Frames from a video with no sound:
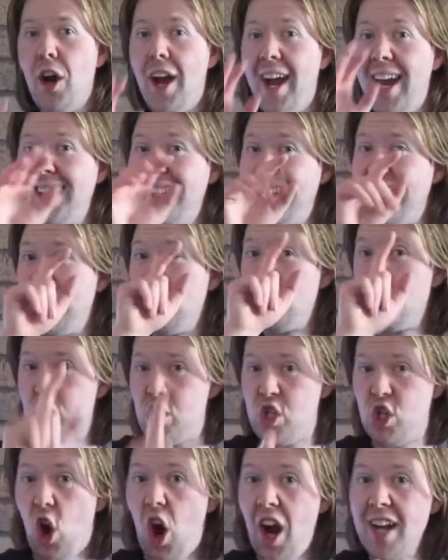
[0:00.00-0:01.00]
ending was
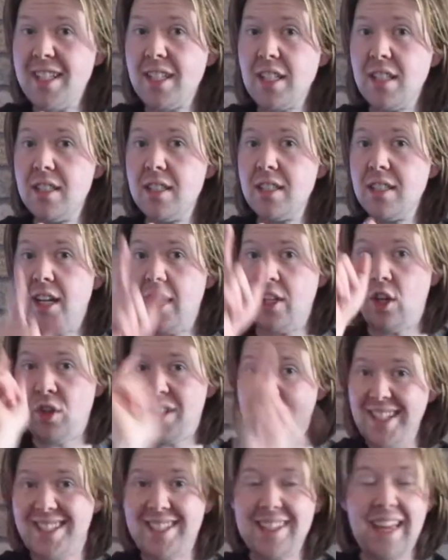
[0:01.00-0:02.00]
shite, and I'll
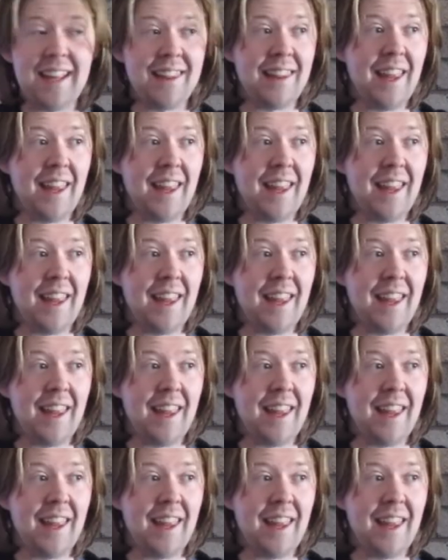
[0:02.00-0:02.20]
get to that